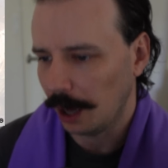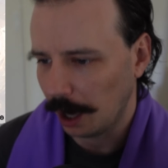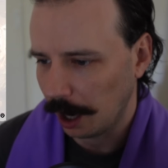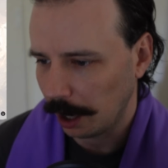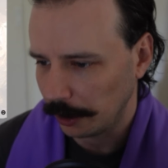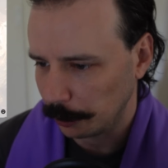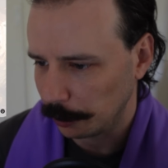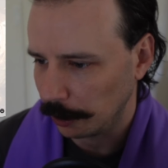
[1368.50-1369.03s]

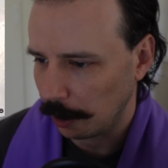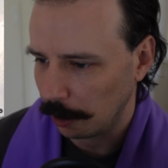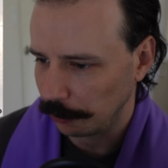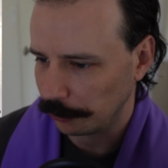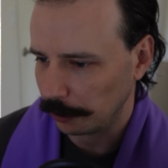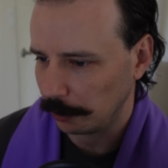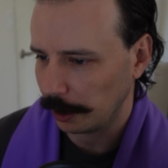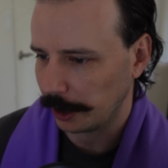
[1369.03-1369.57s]
You can
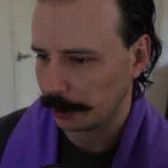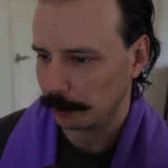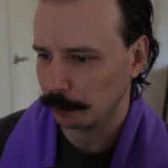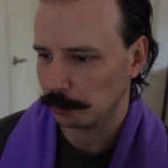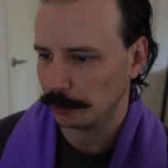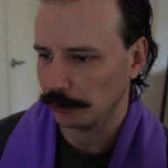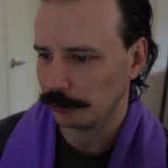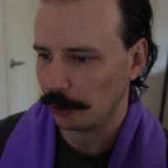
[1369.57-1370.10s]
also like
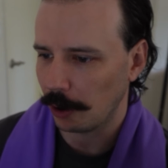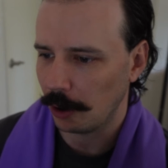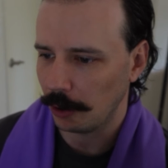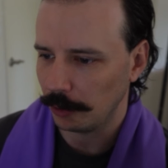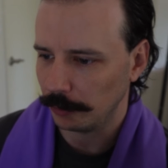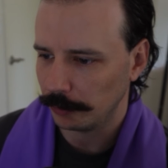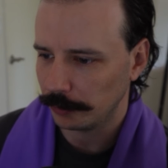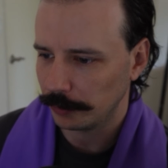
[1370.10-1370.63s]

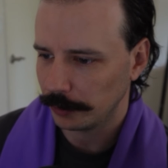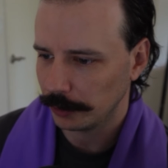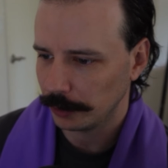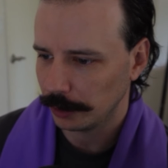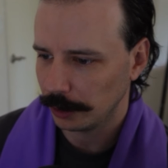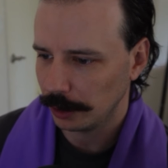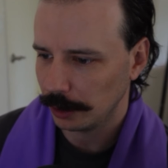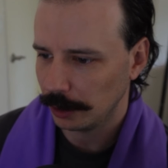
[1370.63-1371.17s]
resolve
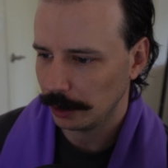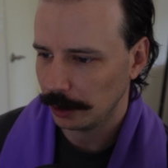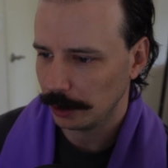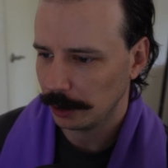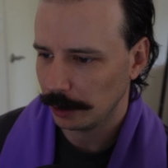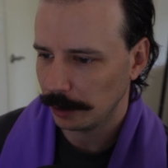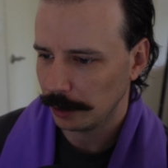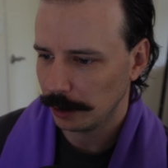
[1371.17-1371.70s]

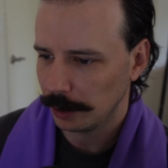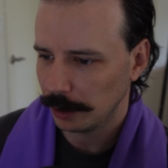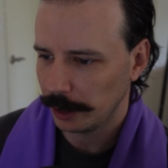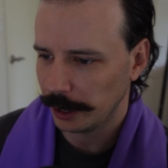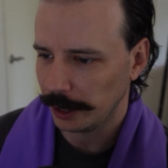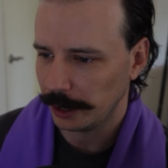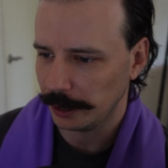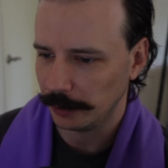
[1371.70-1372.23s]

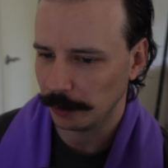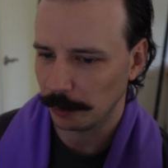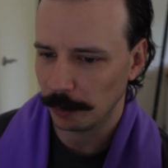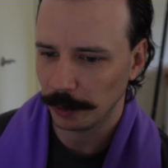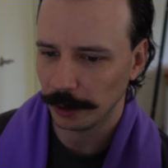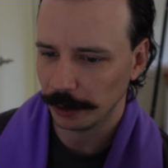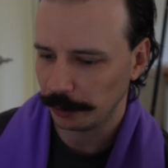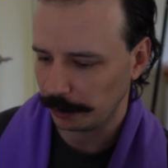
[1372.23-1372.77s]
it in either order.